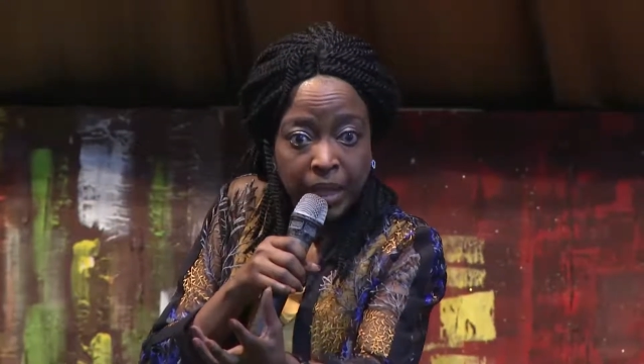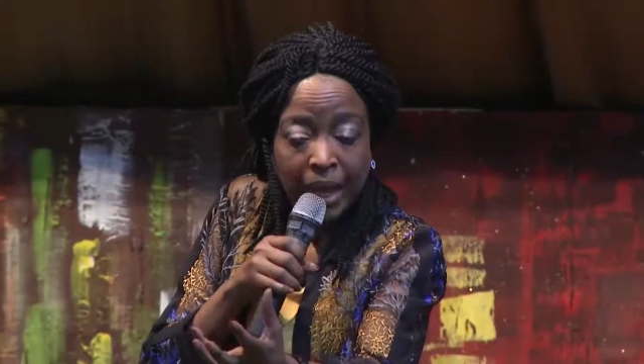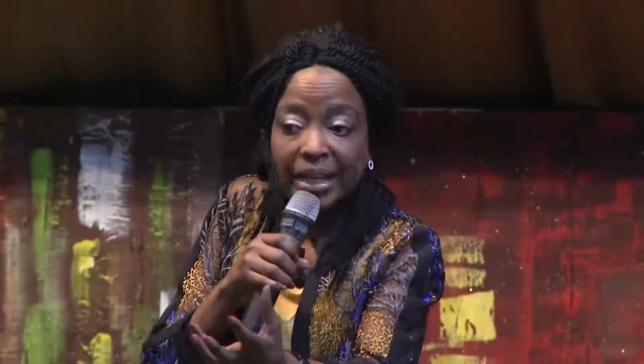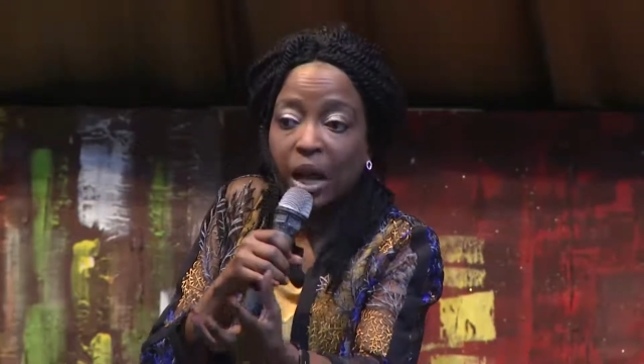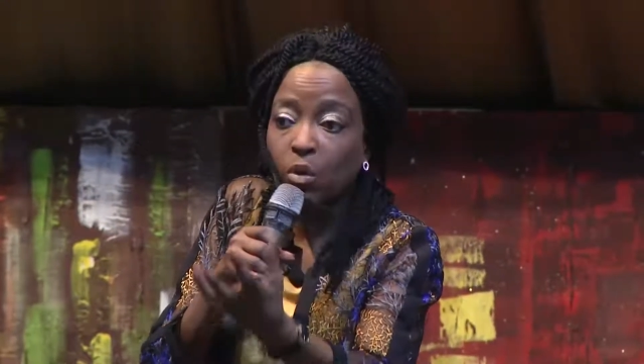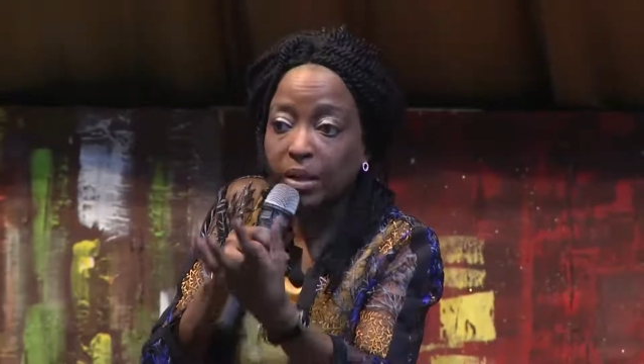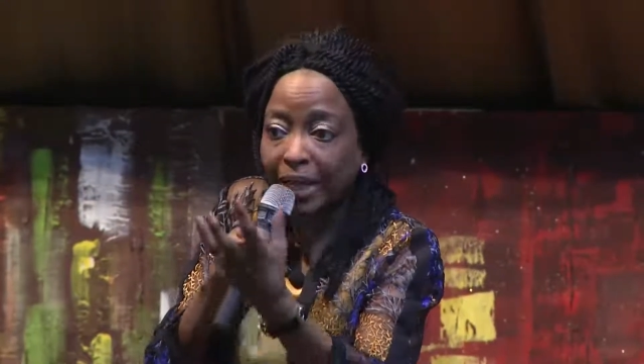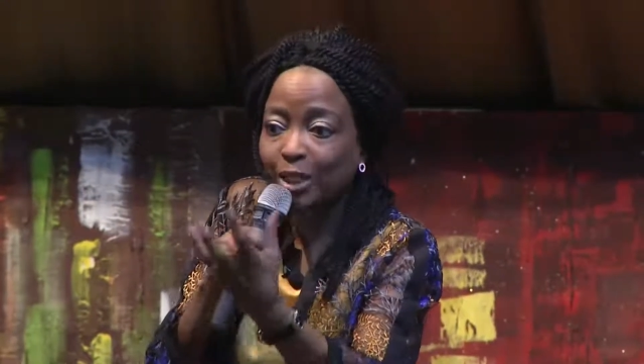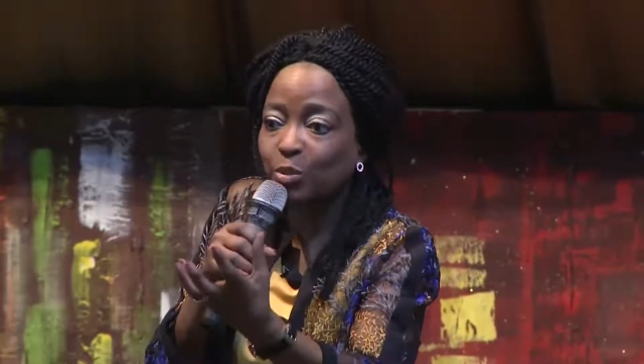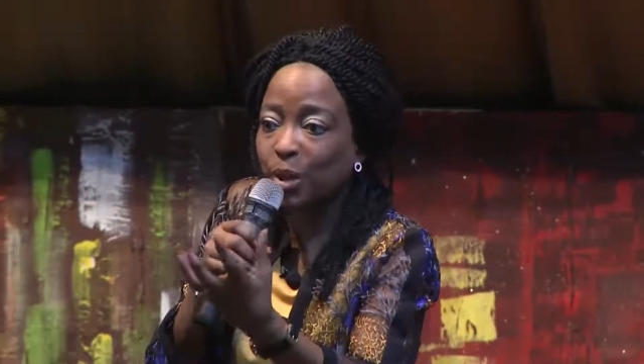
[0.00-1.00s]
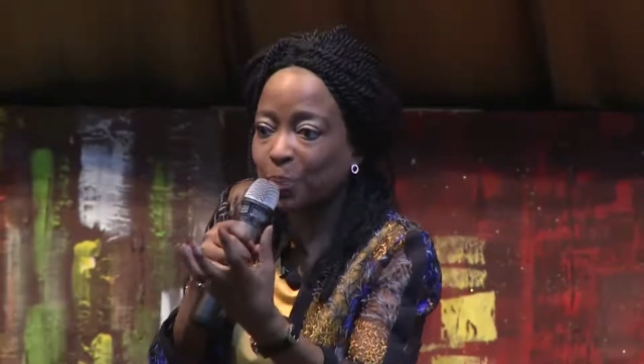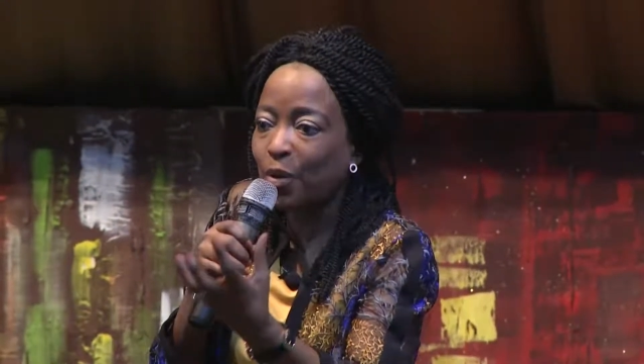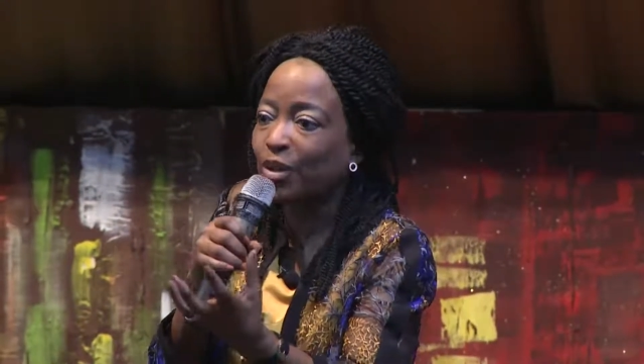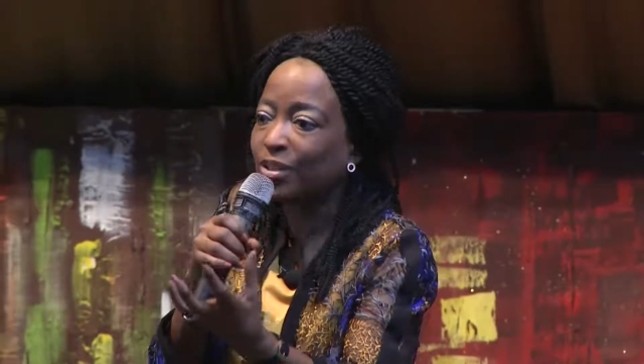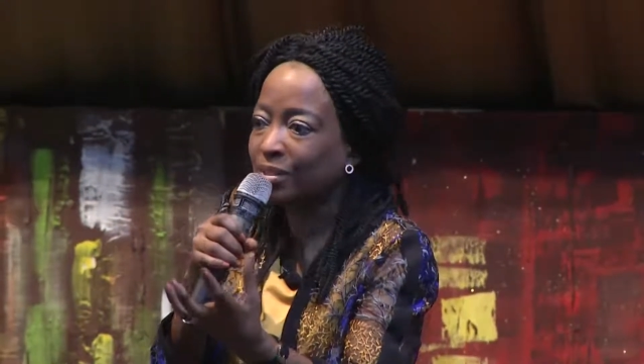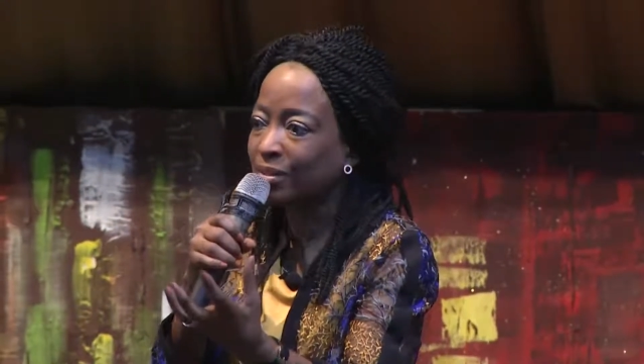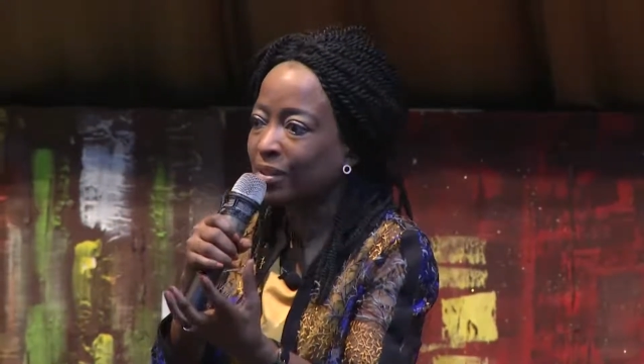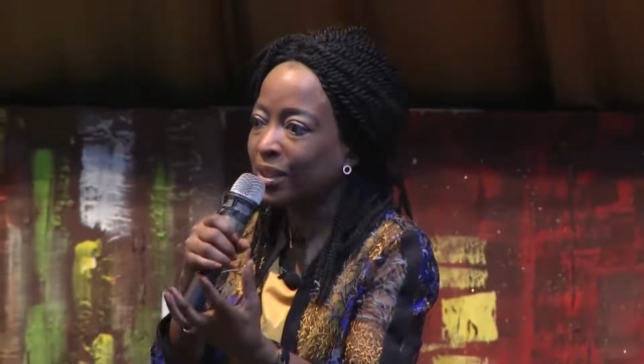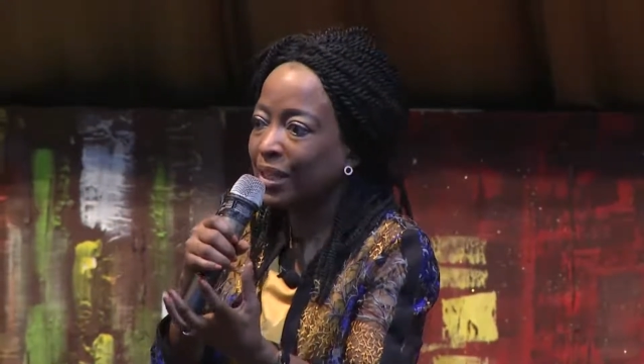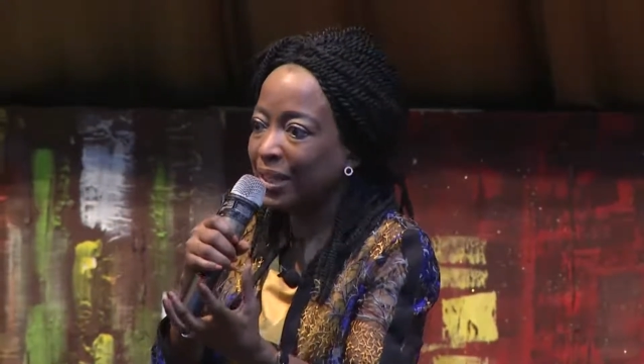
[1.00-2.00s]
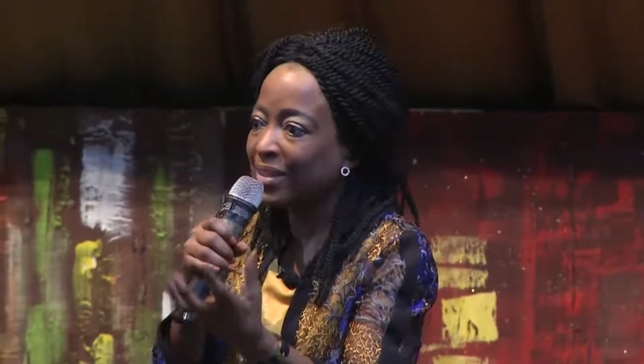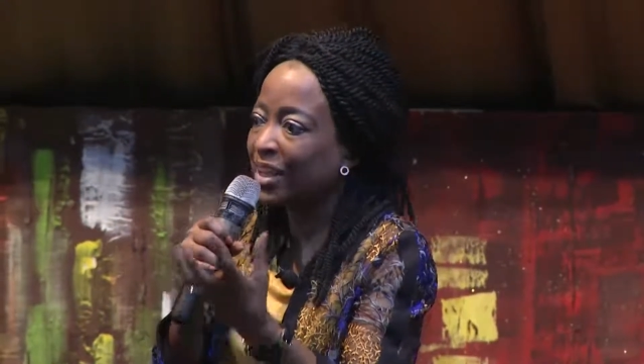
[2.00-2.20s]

And I will get to a point, either